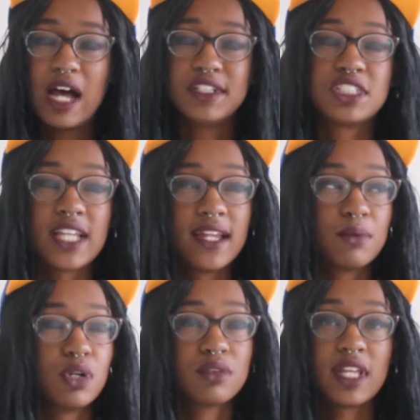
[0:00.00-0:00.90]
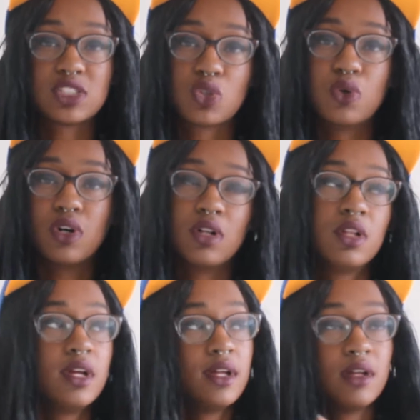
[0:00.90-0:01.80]
Understandable, that's cool,
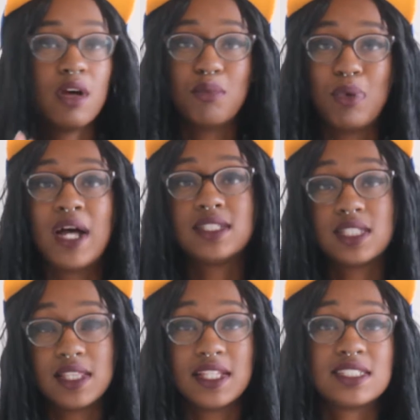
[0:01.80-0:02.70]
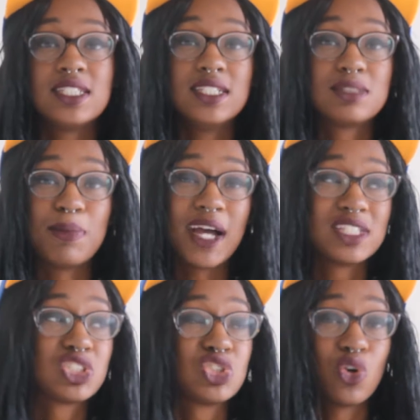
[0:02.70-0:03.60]
but this is my
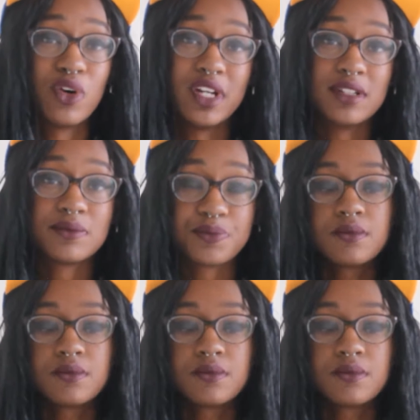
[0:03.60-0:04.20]
story.